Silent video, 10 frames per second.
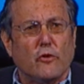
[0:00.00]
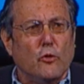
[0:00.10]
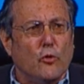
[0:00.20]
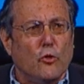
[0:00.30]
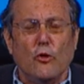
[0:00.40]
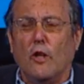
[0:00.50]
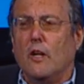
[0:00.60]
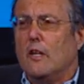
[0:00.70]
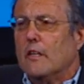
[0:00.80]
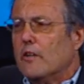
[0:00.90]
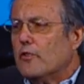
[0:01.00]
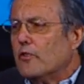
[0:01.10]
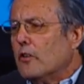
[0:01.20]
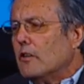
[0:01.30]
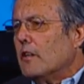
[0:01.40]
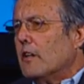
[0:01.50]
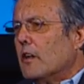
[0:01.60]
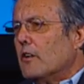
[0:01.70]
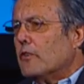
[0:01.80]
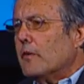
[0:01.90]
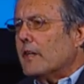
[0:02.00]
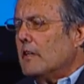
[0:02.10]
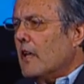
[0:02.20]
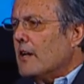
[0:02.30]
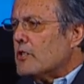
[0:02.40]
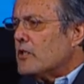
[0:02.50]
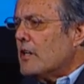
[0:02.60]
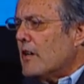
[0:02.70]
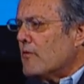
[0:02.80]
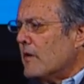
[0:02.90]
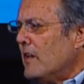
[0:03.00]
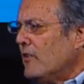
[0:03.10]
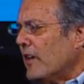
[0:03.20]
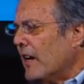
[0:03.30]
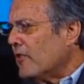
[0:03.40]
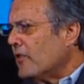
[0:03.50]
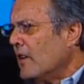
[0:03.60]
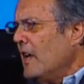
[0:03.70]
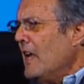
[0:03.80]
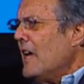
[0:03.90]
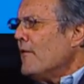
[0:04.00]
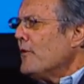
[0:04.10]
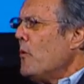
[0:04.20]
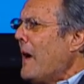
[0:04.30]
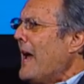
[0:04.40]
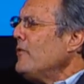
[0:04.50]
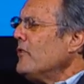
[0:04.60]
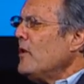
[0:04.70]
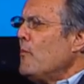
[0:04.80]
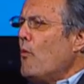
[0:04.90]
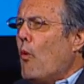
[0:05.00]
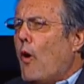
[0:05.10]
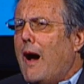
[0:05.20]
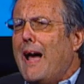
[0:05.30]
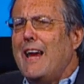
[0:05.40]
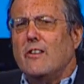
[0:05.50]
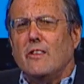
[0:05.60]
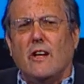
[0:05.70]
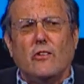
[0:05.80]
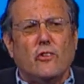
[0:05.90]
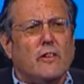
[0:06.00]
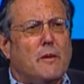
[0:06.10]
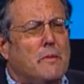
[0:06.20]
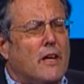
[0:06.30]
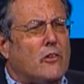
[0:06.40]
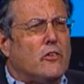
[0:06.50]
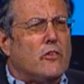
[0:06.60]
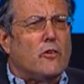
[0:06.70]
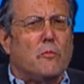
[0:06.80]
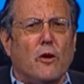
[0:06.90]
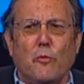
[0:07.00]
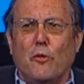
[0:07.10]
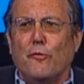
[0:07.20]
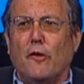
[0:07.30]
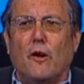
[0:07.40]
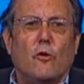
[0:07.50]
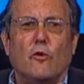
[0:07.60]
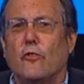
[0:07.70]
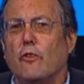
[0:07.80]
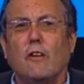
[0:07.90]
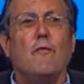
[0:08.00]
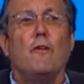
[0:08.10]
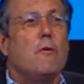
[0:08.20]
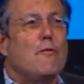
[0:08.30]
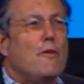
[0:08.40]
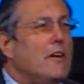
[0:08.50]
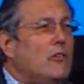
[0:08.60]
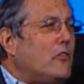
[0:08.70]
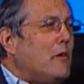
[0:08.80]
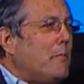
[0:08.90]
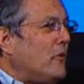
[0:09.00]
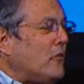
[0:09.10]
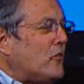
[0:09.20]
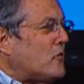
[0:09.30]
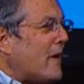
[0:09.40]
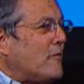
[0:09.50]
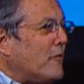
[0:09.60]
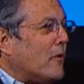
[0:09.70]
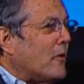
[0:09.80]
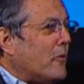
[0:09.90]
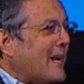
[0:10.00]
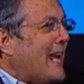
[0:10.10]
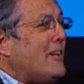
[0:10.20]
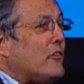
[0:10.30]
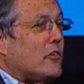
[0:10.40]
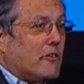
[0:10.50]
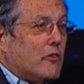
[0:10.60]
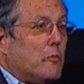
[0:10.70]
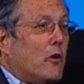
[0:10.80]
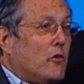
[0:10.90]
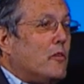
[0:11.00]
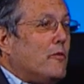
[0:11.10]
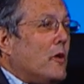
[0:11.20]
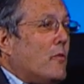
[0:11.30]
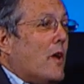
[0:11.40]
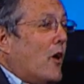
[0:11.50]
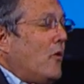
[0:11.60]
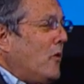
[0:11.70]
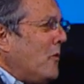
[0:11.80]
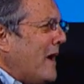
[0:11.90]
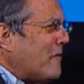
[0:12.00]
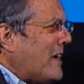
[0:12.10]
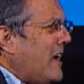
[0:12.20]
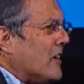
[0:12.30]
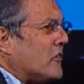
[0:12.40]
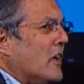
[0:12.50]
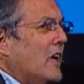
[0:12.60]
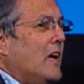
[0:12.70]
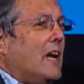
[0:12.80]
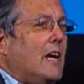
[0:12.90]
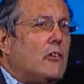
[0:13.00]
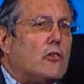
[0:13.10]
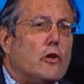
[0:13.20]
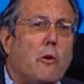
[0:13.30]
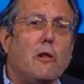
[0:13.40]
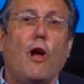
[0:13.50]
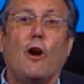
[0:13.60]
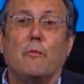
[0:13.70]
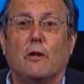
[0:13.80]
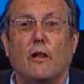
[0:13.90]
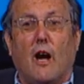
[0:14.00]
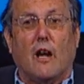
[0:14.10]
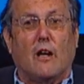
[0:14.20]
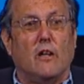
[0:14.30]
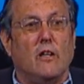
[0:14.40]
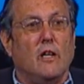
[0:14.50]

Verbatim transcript: school. They certainly are during lunch and recess. And if you ask them why do they sleep next to their mobile phones, they'll give you a very simple, straightforward answer, as most of you know who have kids. It's their alarm clock.